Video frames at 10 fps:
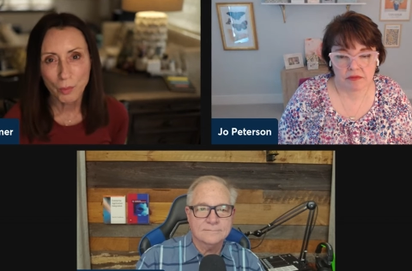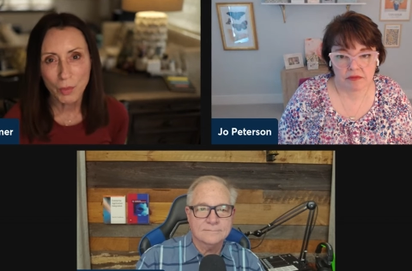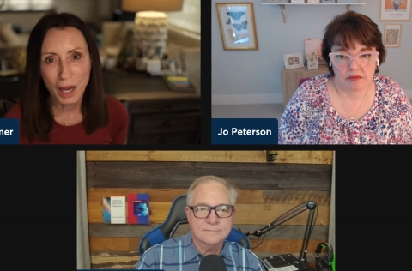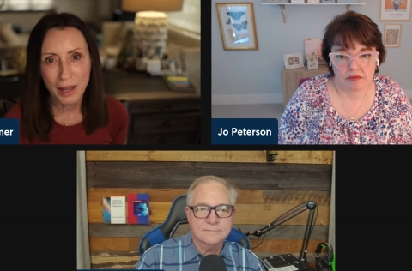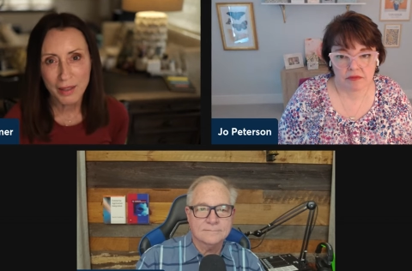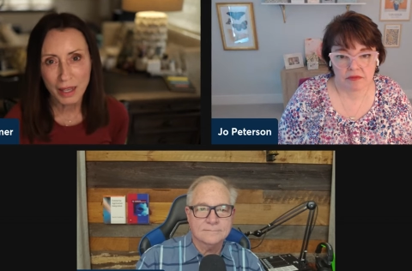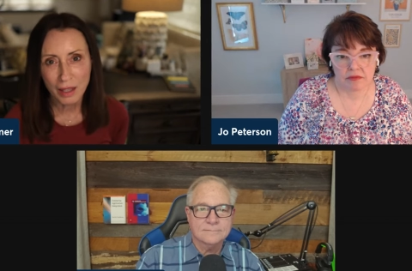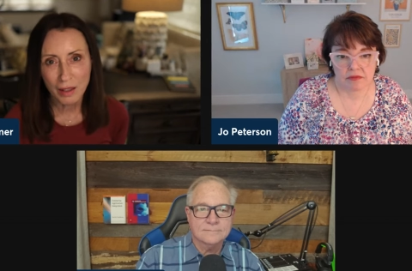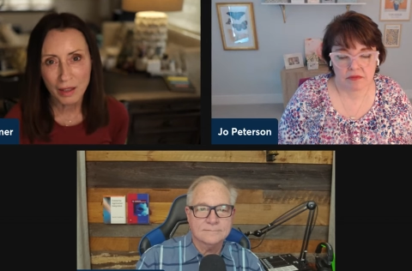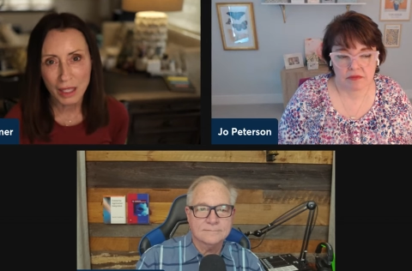Speaker 1: I
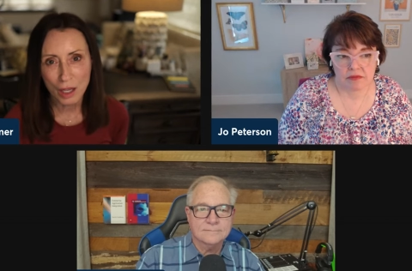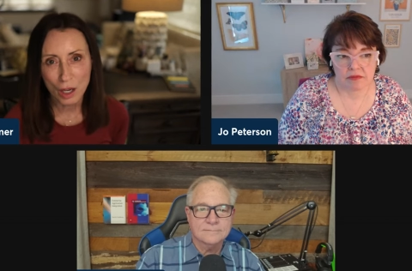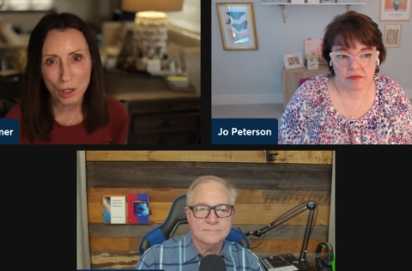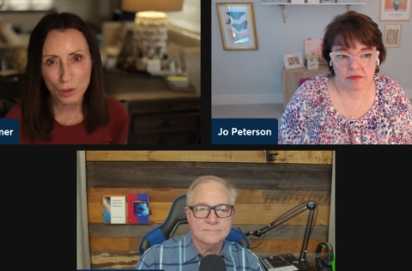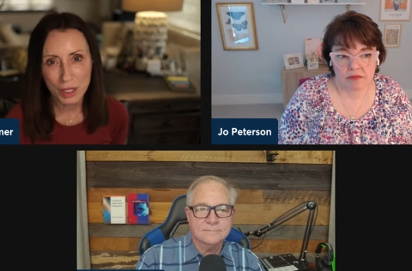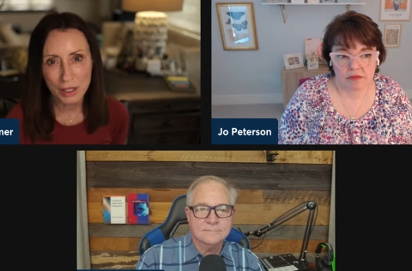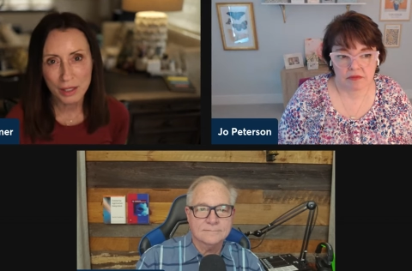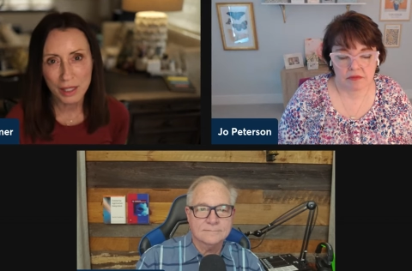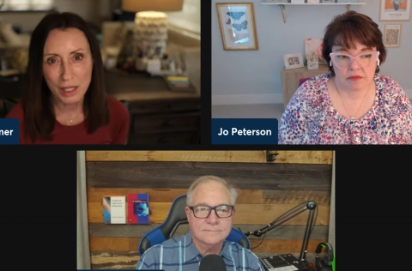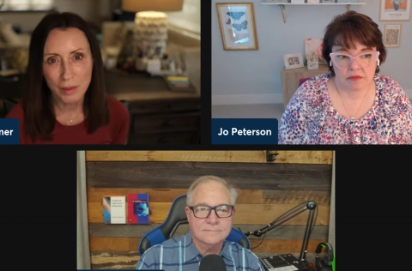think the
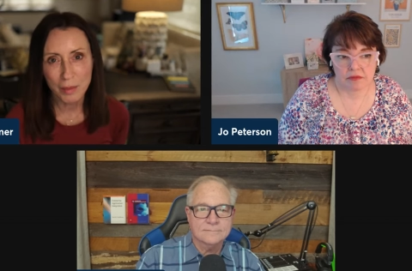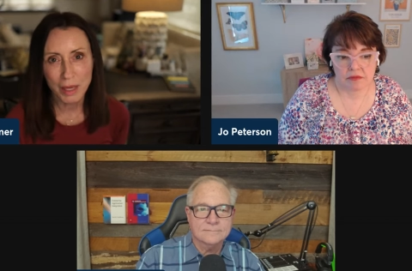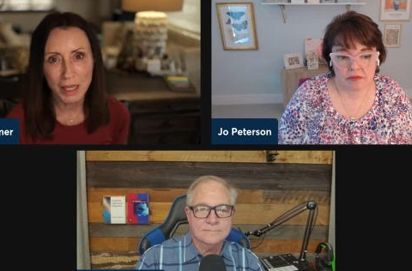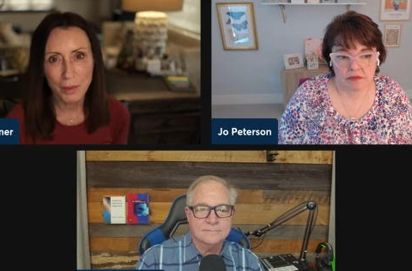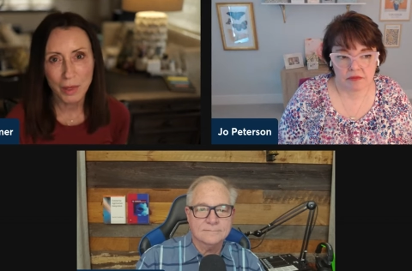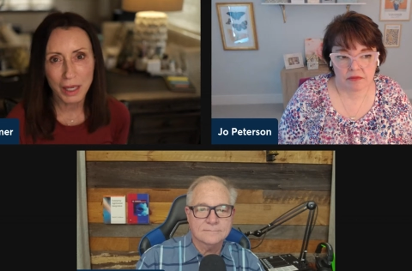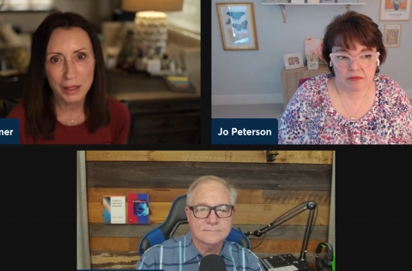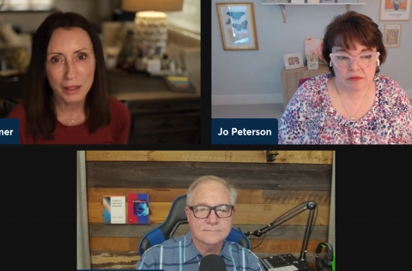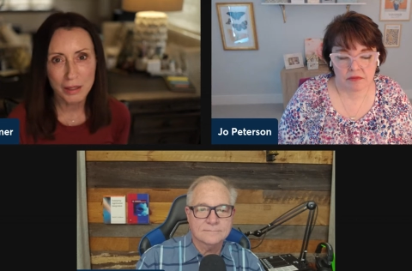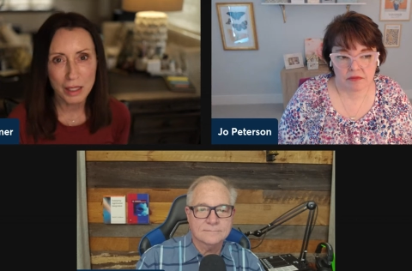onus in many
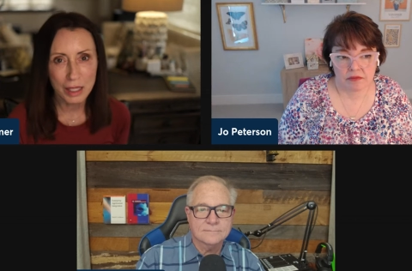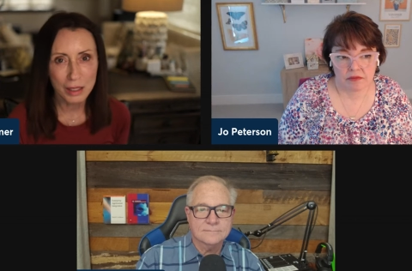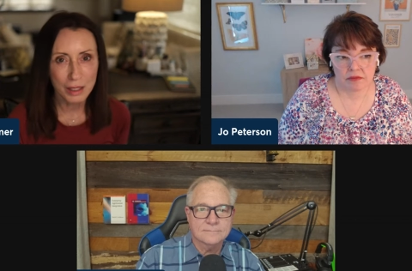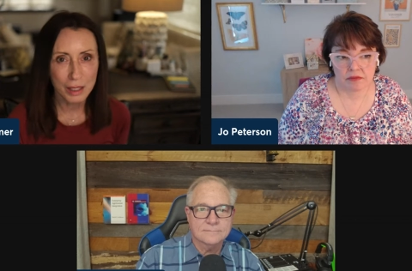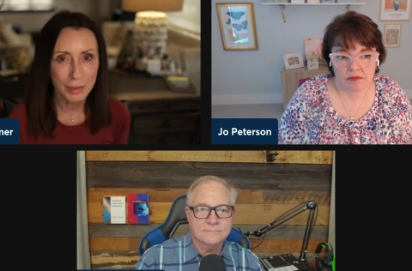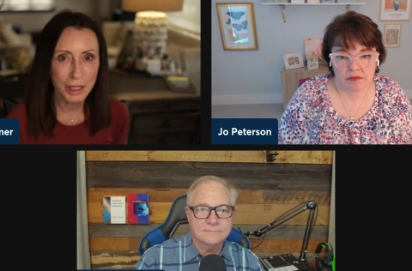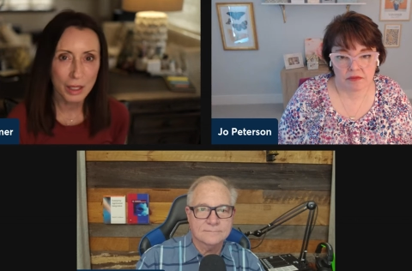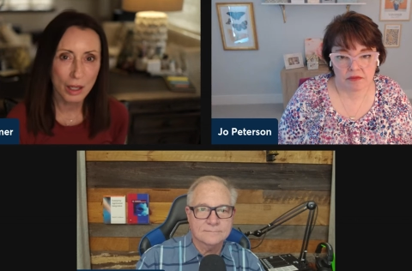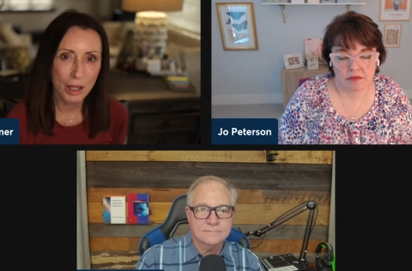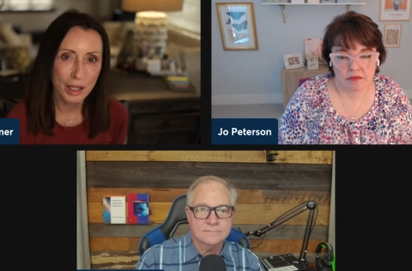ways needs to
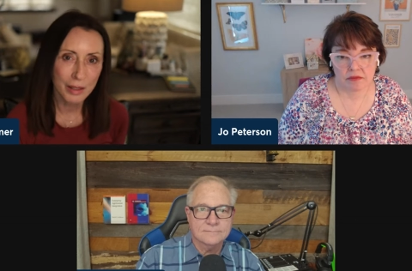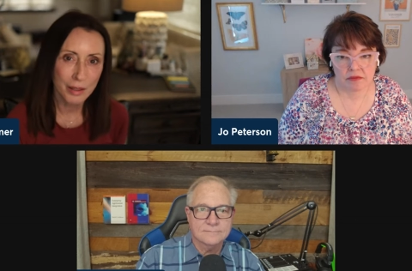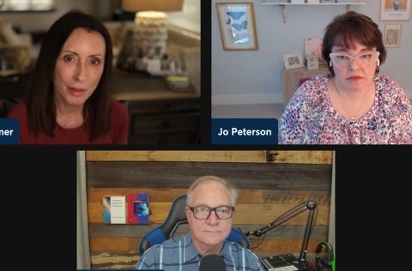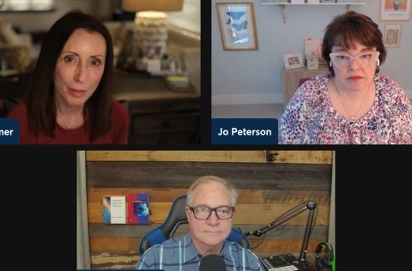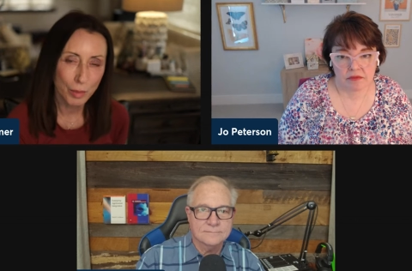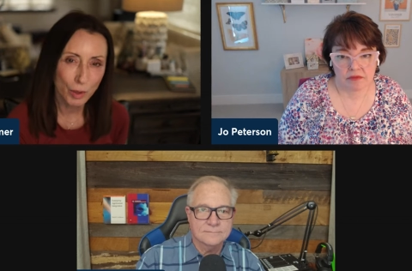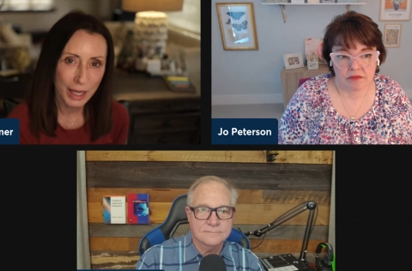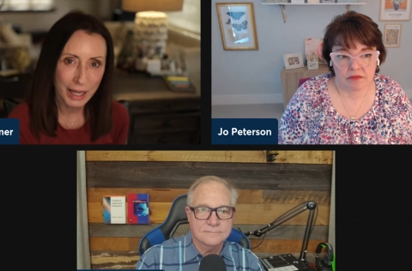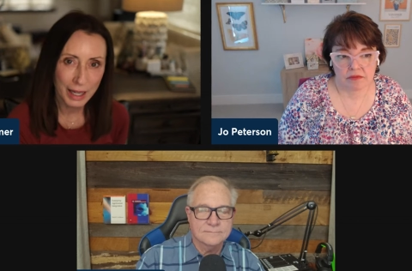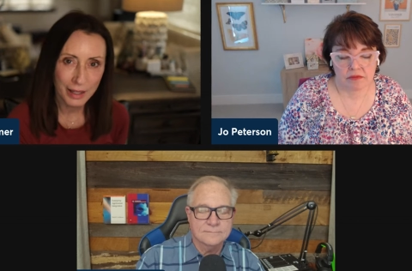be on the
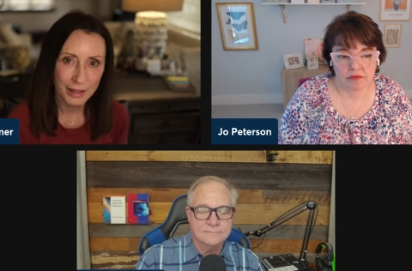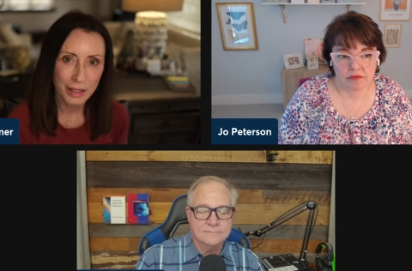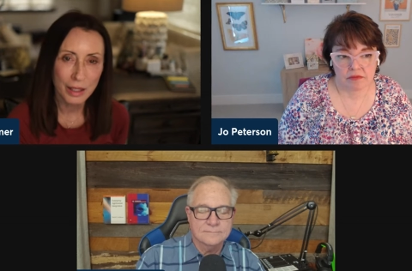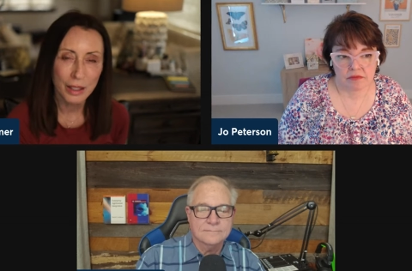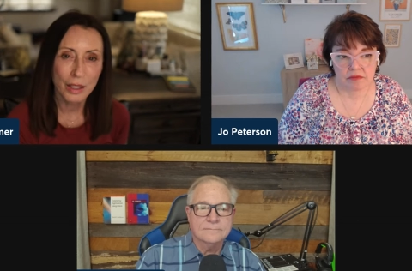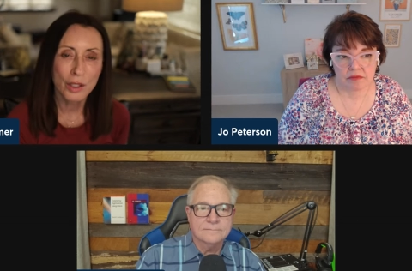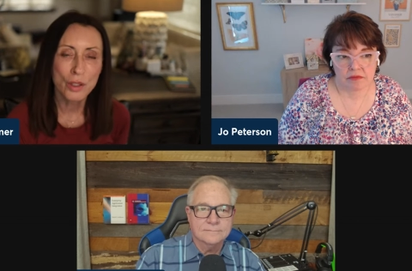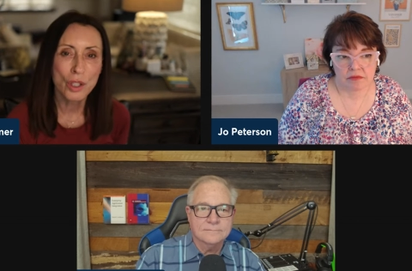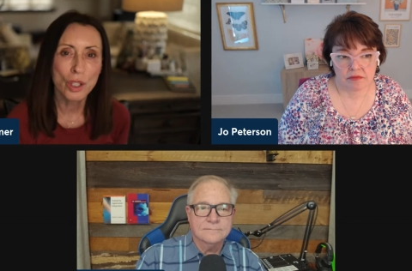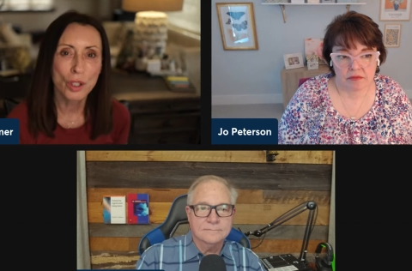brand
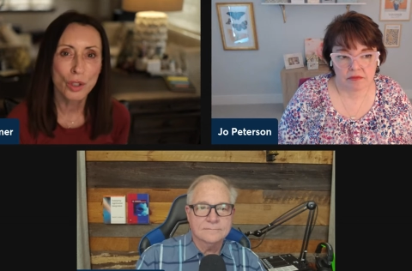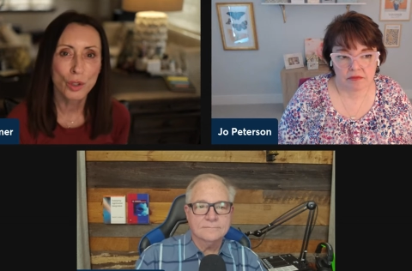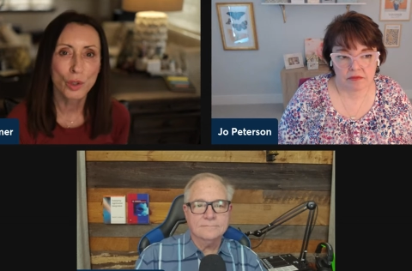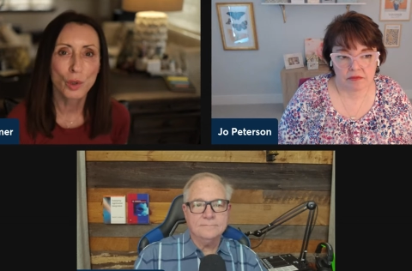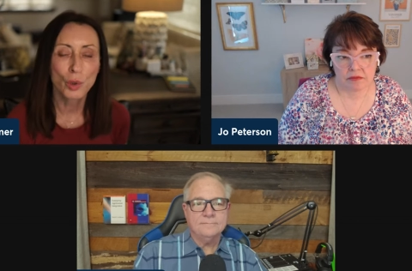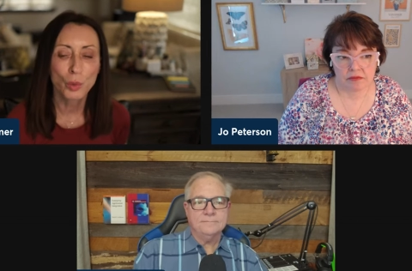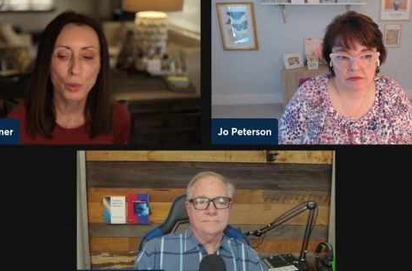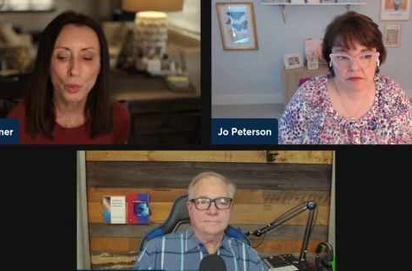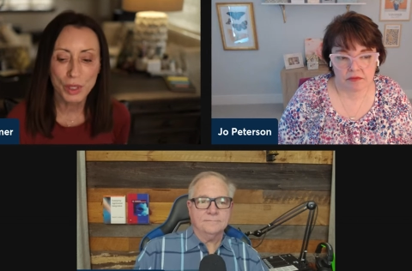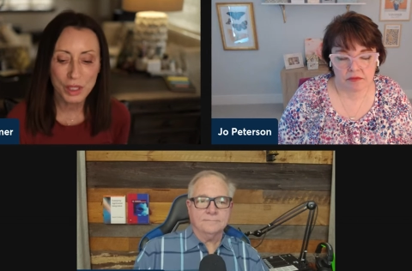to
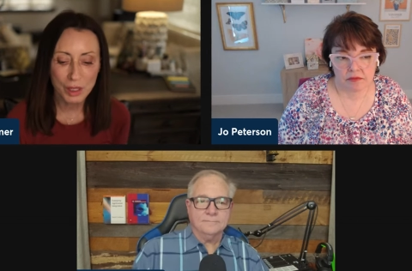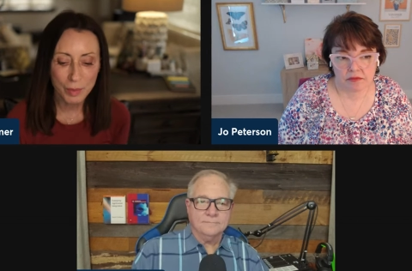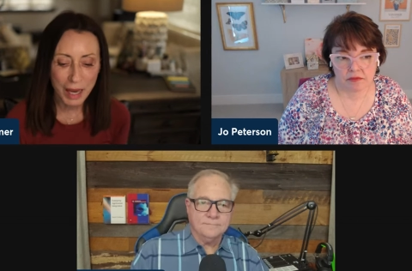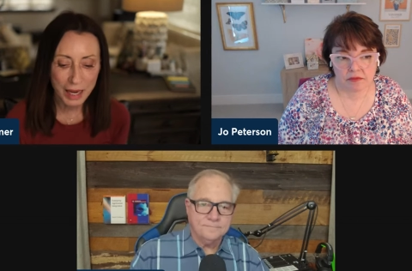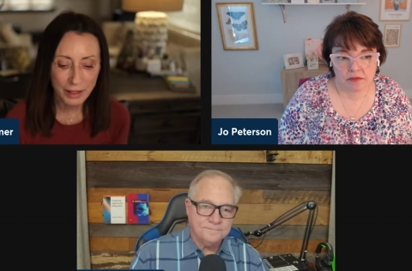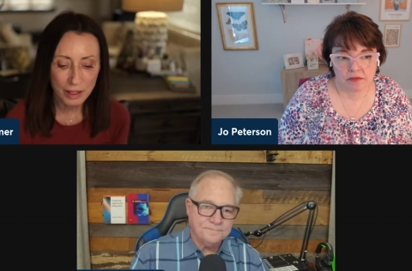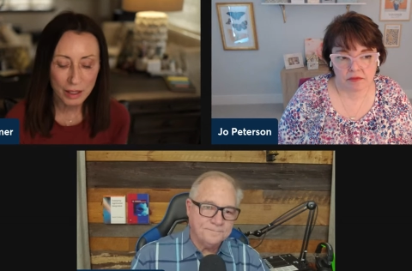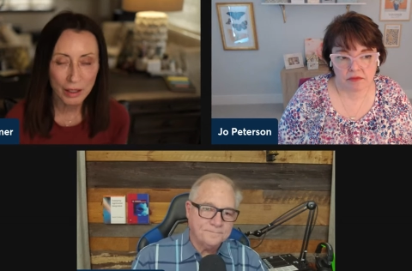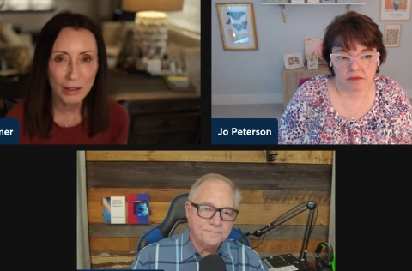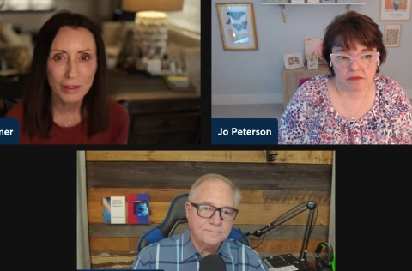
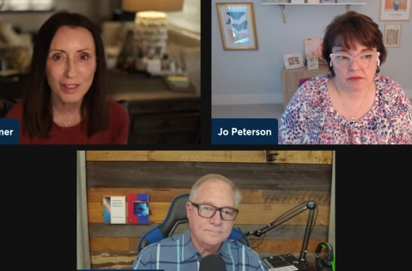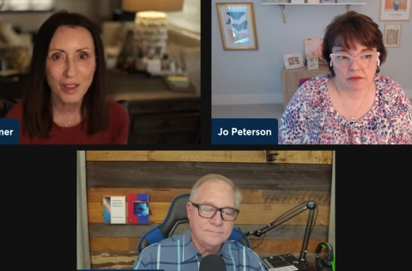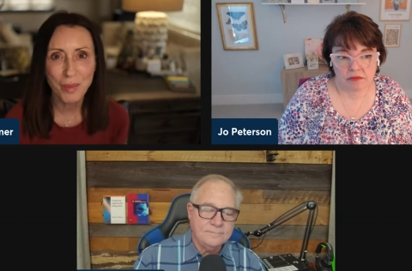respect the